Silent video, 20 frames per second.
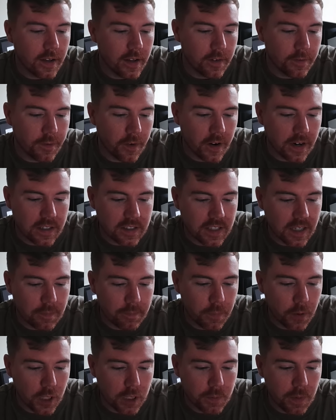for
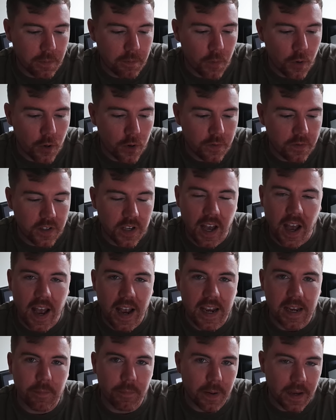example, has been moved to
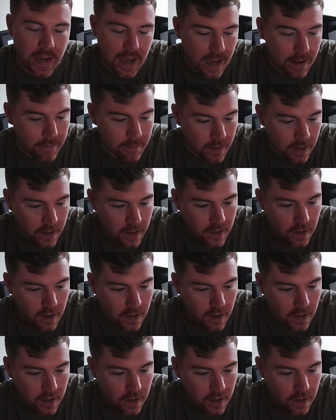8 p.m.